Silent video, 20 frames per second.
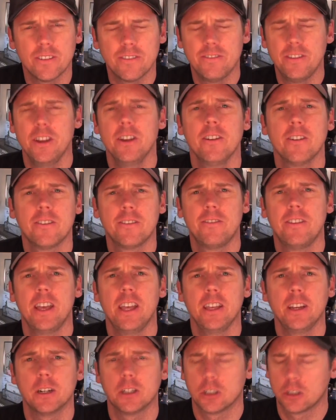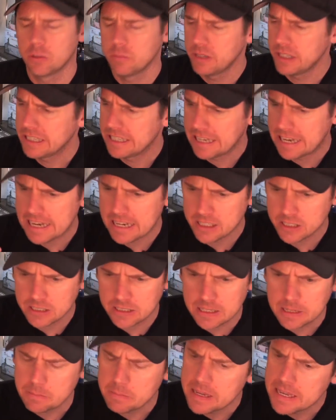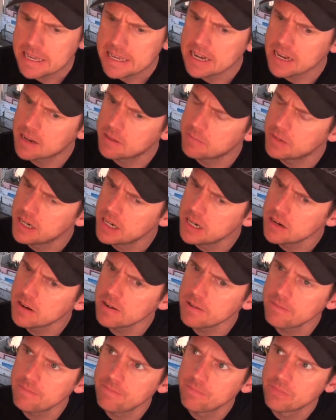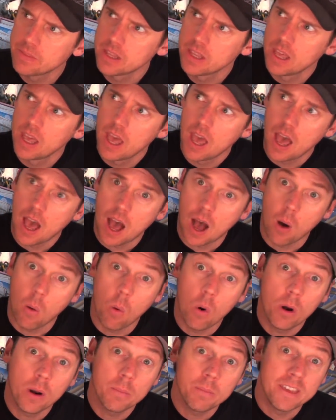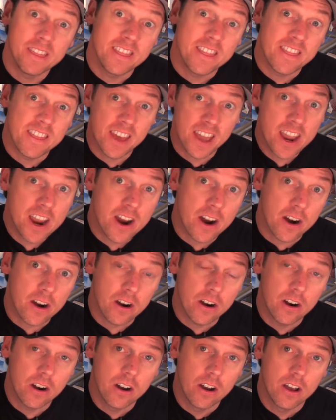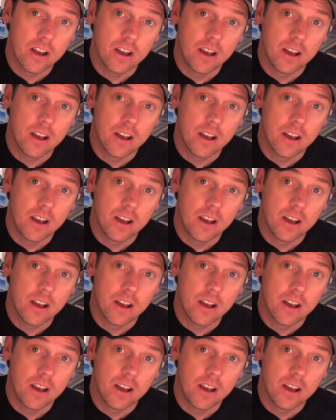the fear of failure. So many guys are like, man, I'm here. I want to be there,